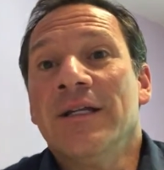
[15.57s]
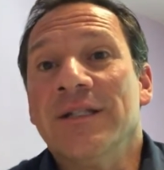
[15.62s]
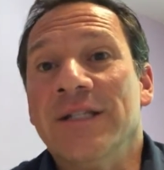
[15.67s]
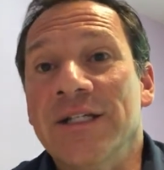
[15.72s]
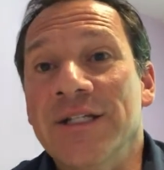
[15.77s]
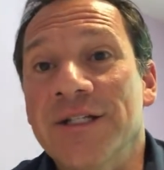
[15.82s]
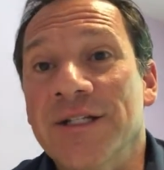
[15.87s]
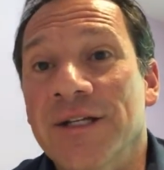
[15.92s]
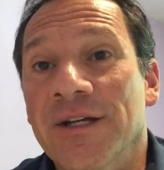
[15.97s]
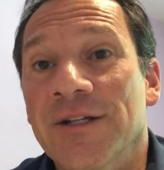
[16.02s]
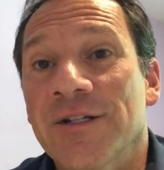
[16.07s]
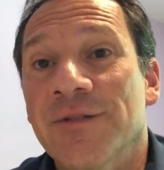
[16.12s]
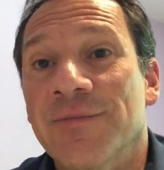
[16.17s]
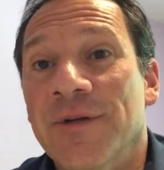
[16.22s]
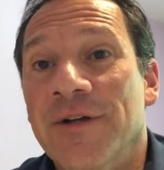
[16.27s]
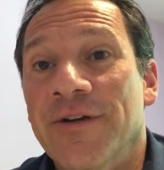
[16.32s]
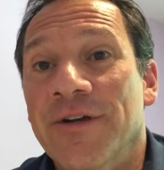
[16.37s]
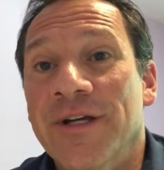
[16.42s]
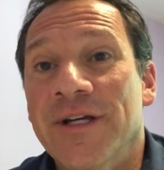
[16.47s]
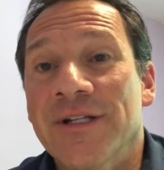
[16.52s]
teaching
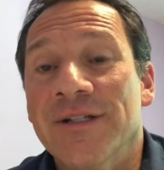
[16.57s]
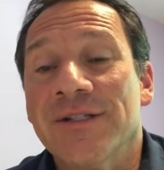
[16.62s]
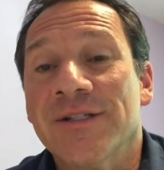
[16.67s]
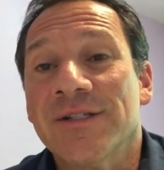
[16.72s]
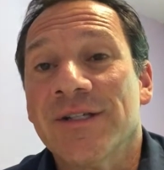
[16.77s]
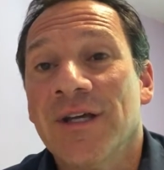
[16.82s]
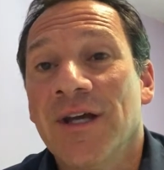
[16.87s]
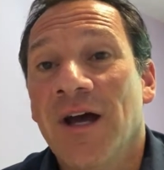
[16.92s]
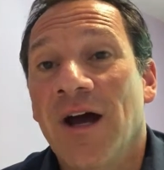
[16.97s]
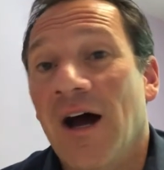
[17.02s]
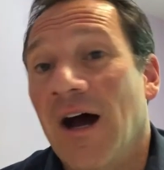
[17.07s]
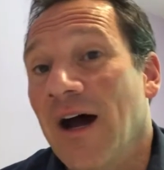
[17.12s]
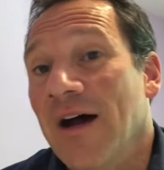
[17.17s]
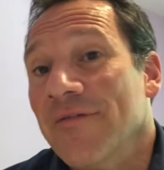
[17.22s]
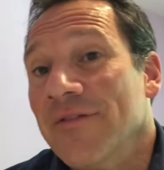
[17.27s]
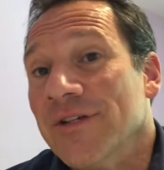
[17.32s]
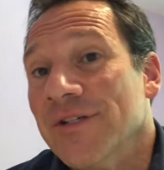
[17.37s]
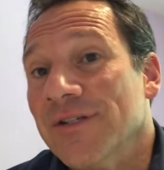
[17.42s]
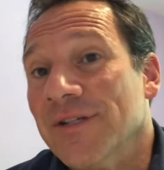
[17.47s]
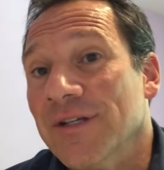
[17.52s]
experience.
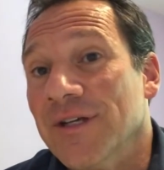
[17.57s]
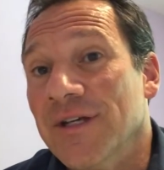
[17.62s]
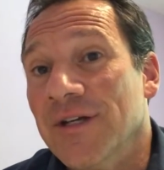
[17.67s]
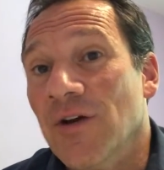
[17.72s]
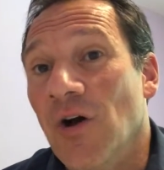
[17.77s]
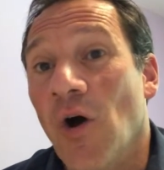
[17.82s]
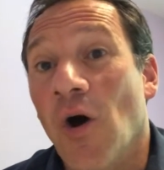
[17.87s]
Obviously,